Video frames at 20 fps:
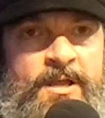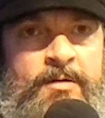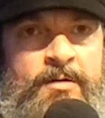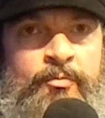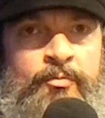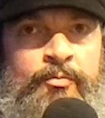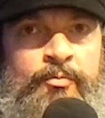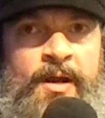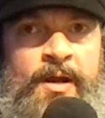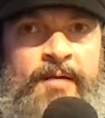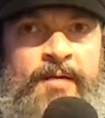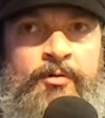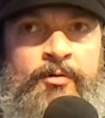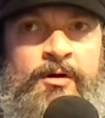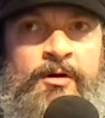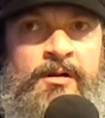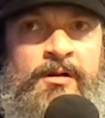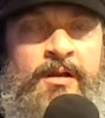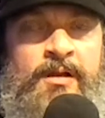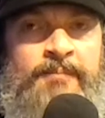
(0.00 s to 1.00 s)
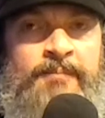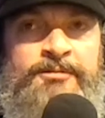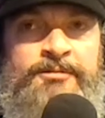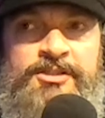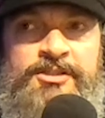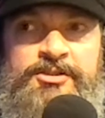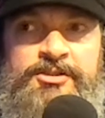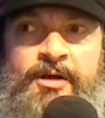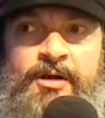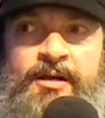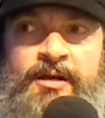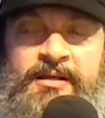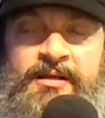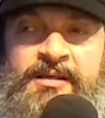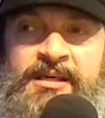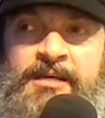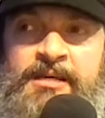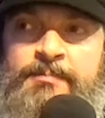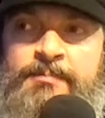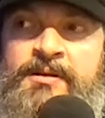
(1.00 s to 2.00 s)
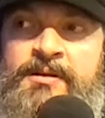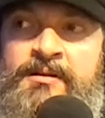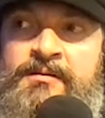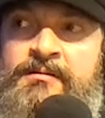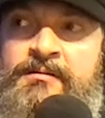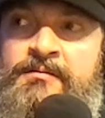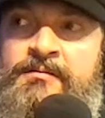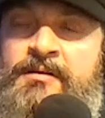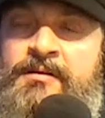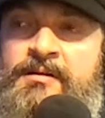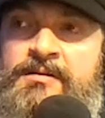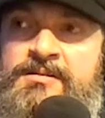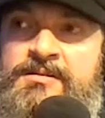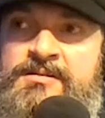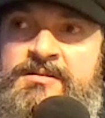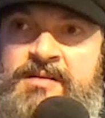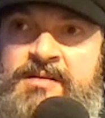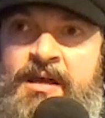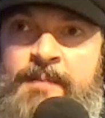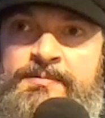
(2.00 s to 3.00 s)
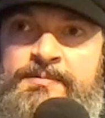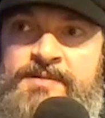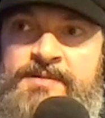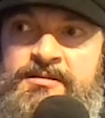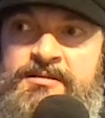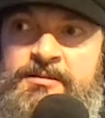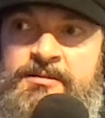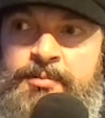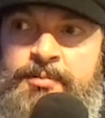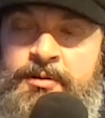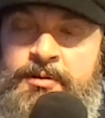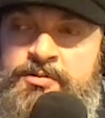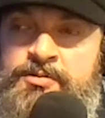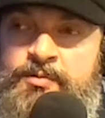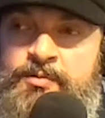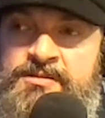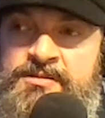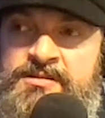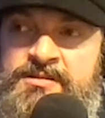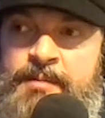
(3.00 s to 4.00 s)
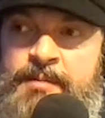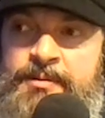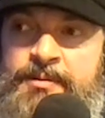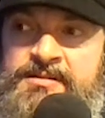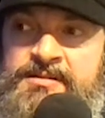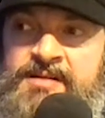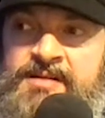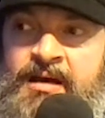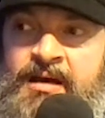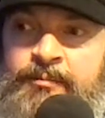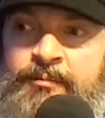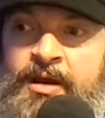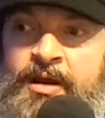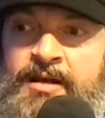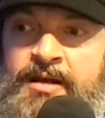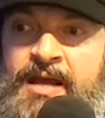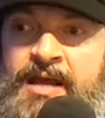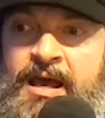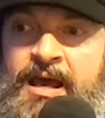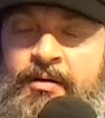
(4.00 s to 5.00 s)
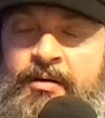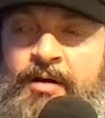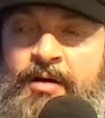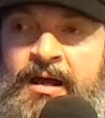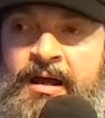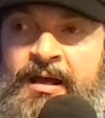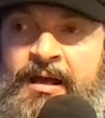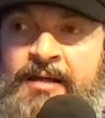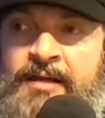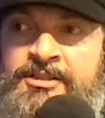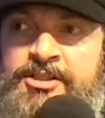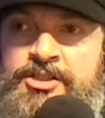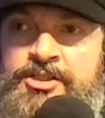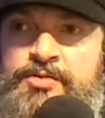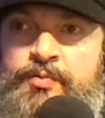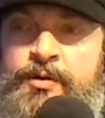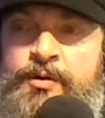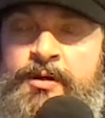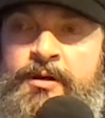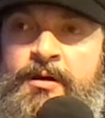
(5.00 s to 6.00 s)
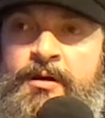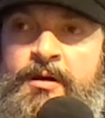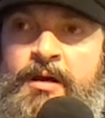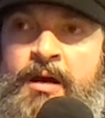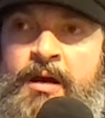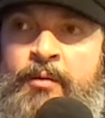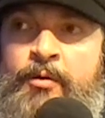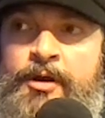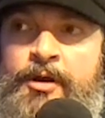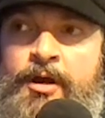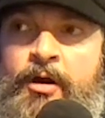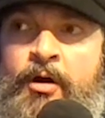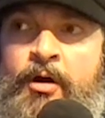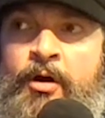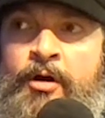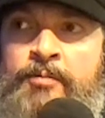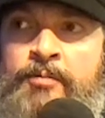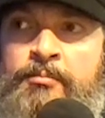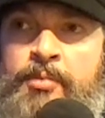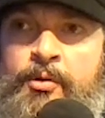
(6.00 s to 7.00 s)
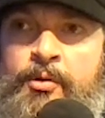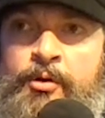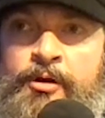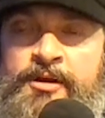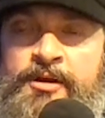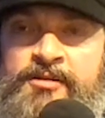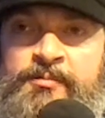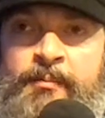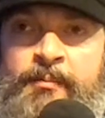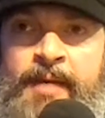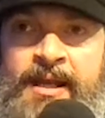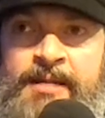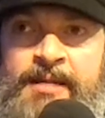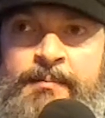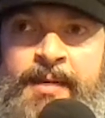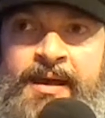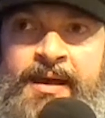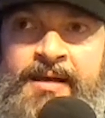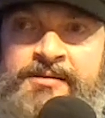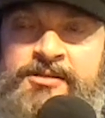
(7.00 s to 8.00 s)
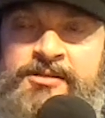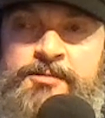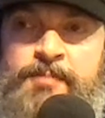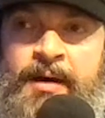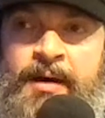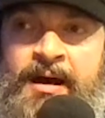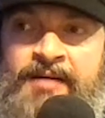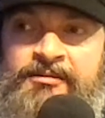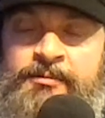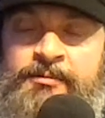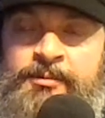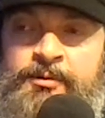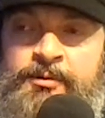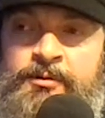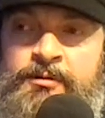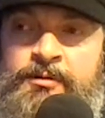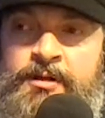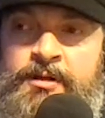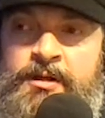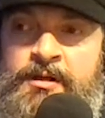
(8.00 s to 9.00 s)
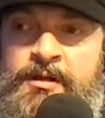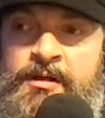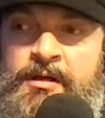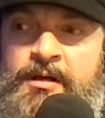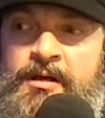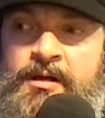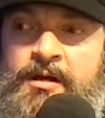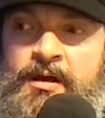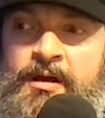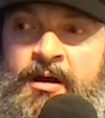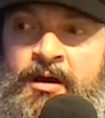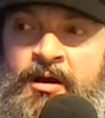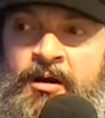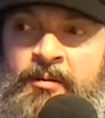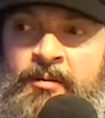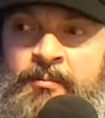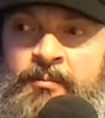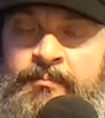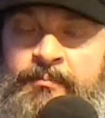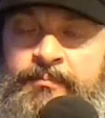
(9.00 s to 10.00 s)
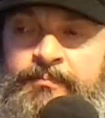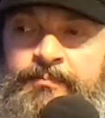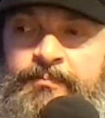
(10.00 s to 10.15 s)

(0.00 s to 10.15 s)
Right. Well, I'm just trying to keep it in steps, I suppose, one step at a time. Right now, I, I just wanna I wanna onboard as many bands as possible. Um,